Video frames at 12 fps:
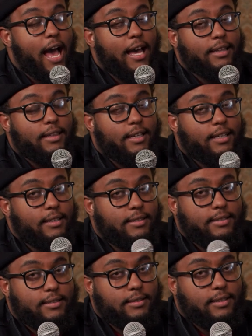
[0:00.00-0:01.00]
I think
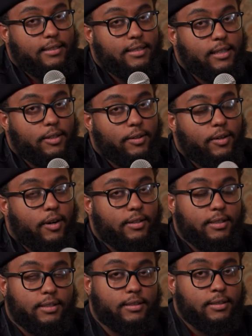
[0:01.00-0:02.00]
it's it's a little on
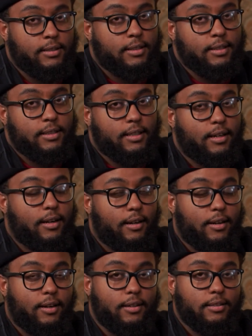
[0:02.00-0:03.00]
the
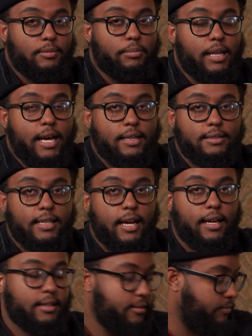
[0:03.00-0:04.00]
on the bland
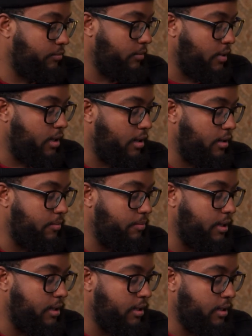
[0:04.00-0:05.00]
side, uh,
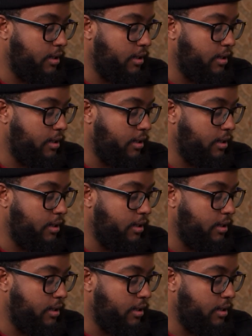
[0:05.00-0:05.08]
but